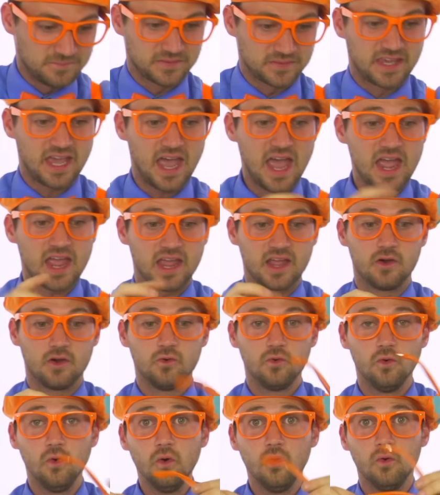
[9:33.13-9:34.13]
Okay,
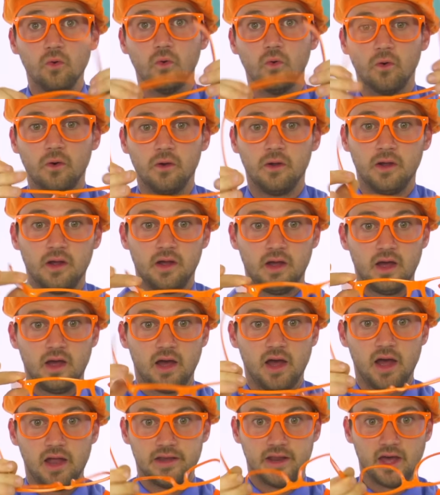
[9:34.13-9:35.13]
ooh,
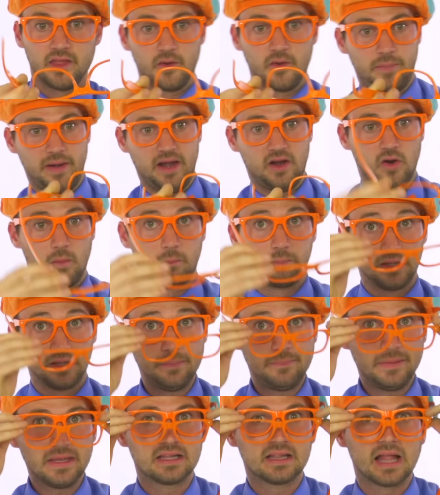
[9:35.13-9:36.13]
another pair of
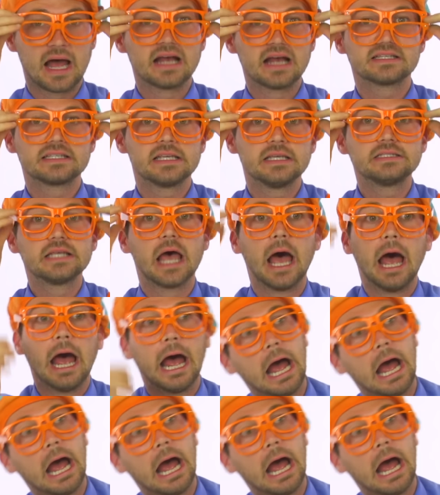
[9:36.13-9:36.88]
Blippi glasses.